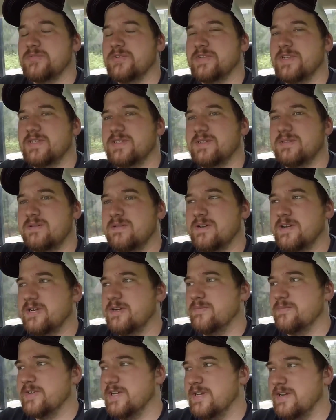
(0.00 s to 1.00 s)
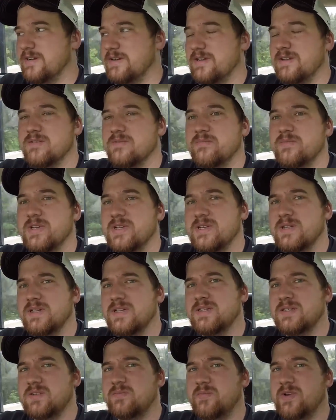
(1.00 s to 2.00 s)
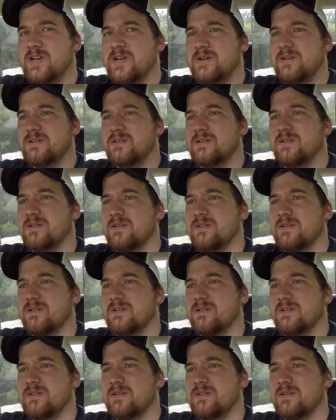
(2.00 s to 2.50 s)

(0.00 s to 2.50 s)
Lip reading: So that's going to help me out a good bit. There's about